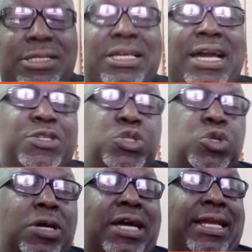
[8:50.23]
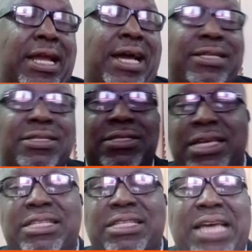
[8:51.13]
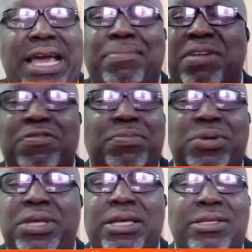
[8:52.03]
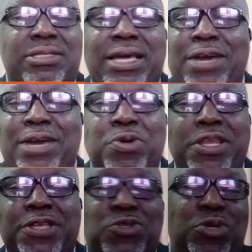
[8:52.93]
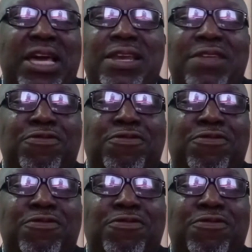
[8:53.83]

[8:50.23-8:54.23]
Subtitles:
these guys talk at night. Daytime, everybody is going into their